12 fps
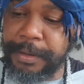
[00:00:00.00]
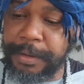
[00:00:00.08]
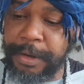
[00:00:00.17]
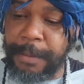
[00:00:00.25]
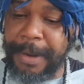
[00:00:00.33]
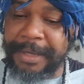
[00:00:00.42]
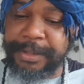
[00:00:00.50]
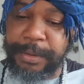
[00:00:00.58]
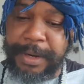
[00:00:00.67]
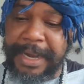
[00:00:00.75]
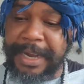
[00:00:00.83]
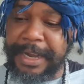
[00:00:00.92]
go back
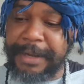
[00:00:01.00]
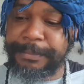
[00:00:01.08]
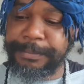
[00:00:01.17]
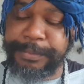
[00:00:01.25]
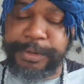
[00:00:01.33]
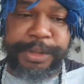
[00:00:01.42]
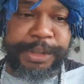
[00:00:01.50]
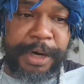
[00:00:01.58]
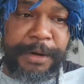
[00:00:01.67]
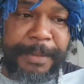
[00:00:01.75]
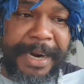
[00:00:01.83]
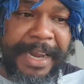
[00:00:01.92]
to um
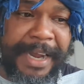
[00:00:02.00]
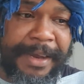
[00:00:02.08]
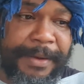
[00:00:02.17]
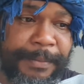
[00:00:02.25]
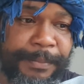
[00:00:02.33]
Jeremiah.